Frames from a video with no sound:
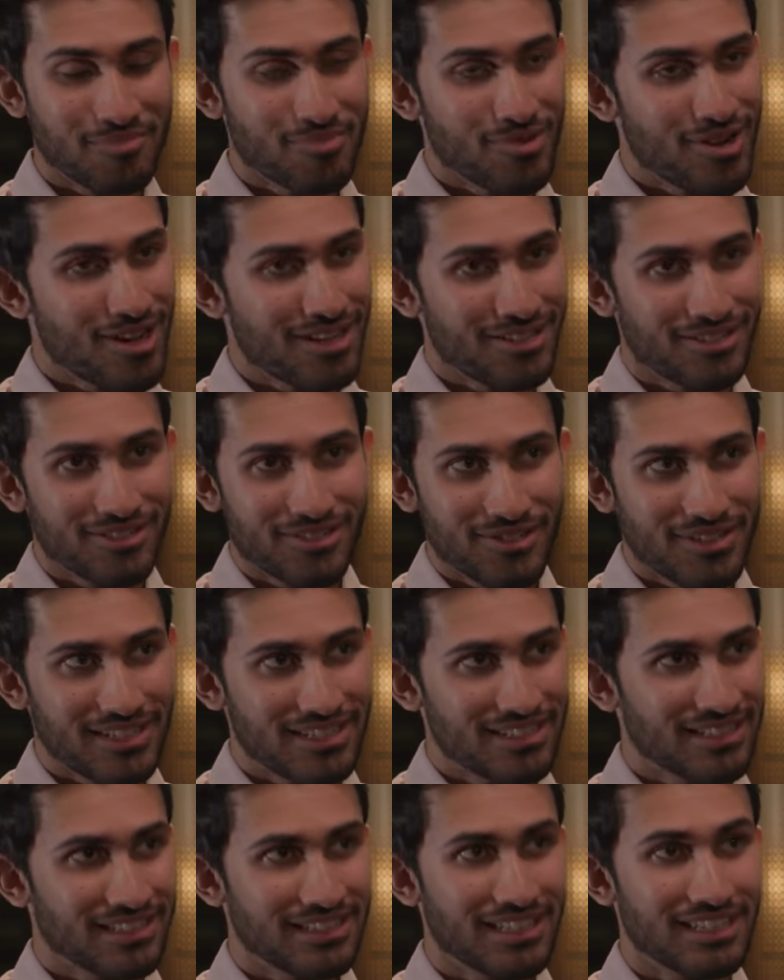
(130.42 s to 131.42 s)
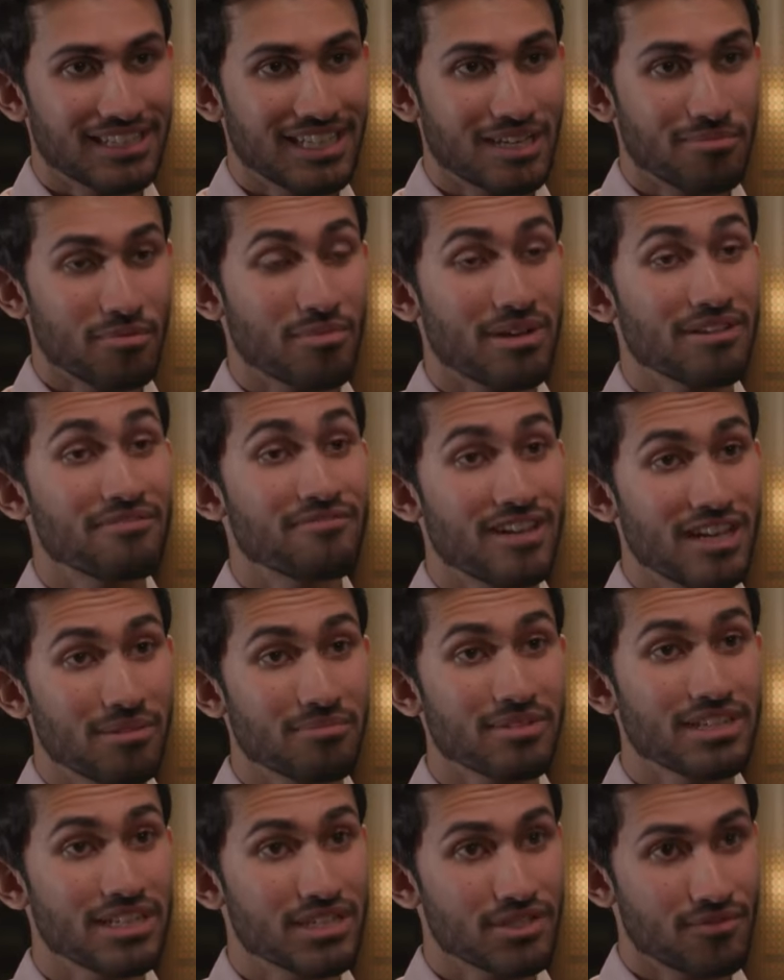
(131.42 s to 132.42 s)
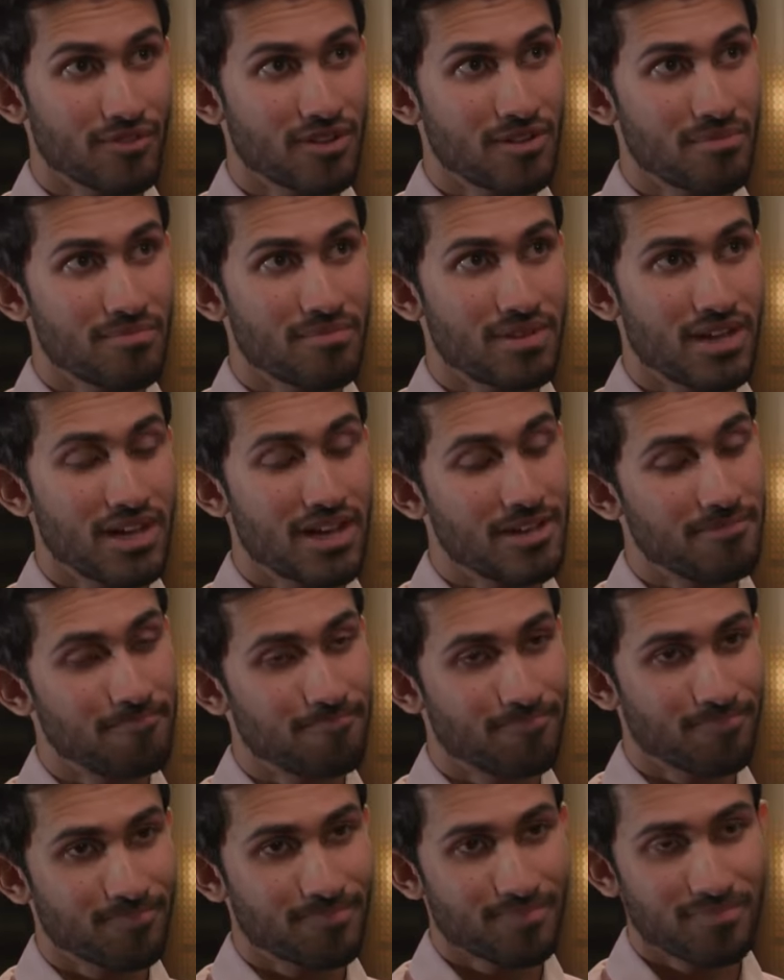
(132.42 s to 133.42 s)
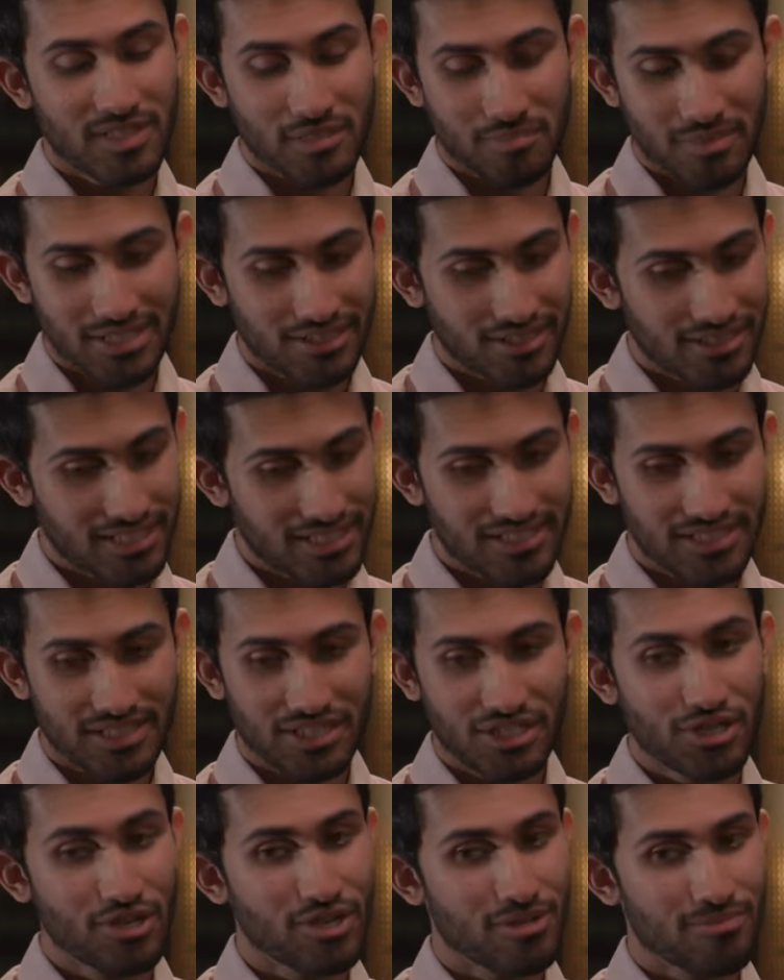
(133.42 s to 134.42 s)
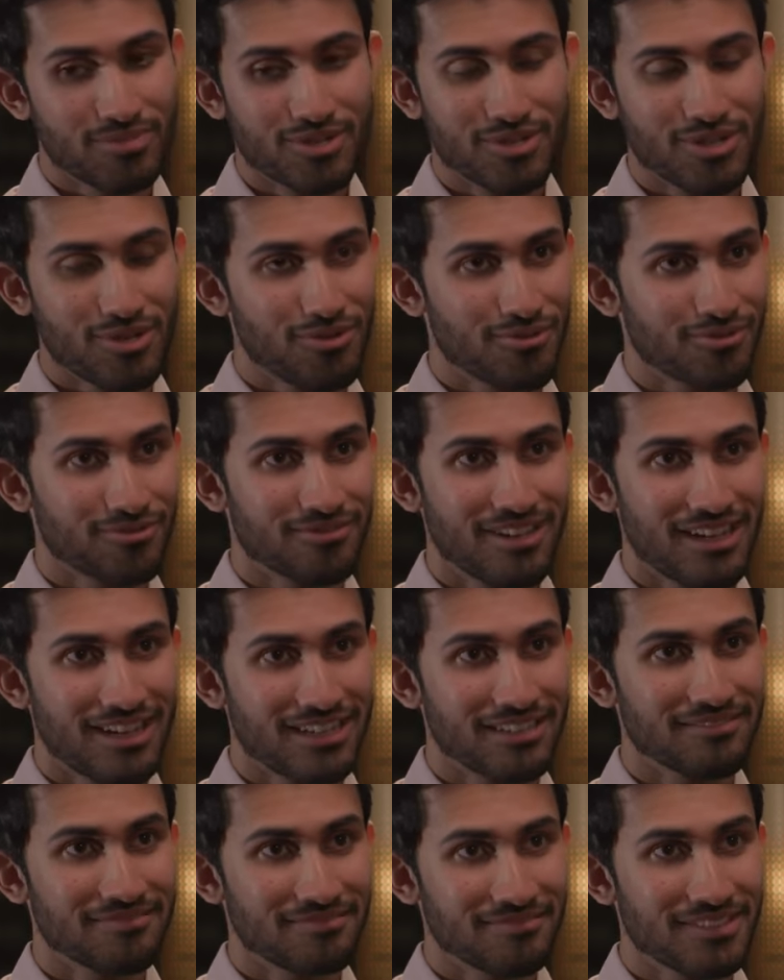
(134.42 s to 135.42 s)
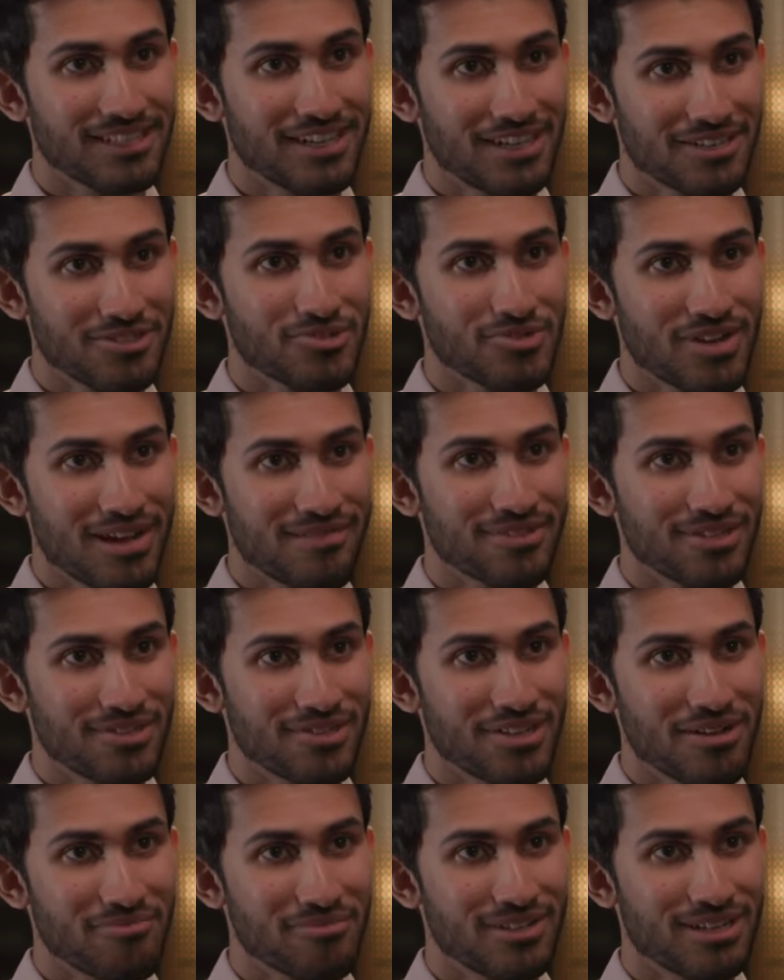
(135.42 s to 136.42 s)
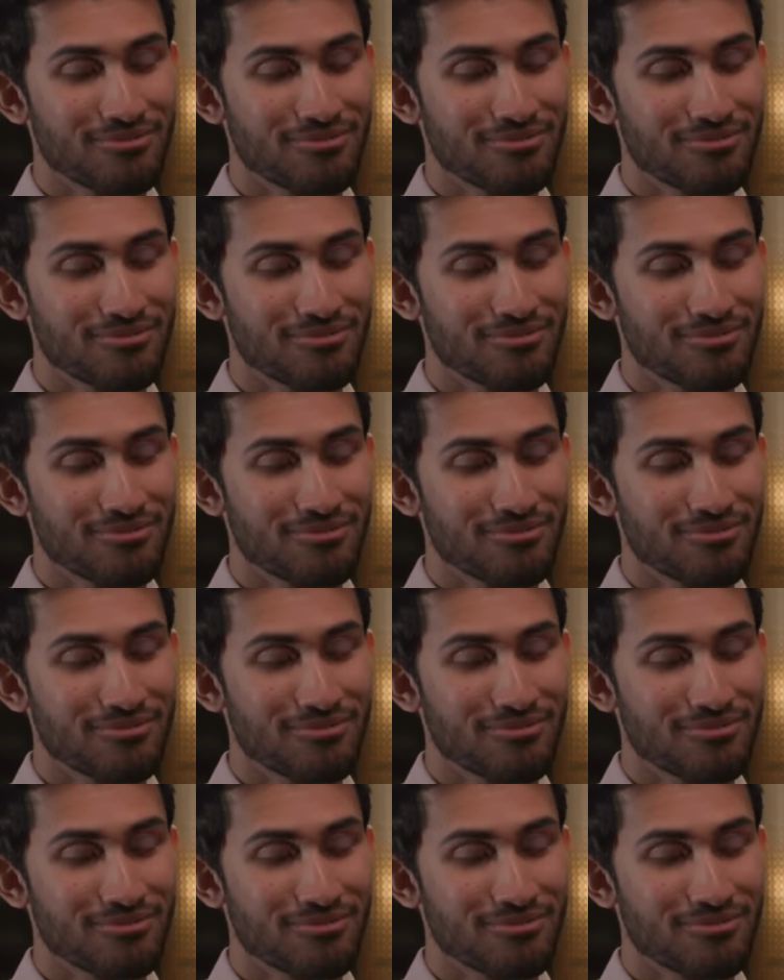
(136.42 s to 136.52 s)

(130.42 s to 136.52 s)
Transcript: abroad or anything like that, but my family is from um, the Middle East and Europe, so I, I got to travel a lot when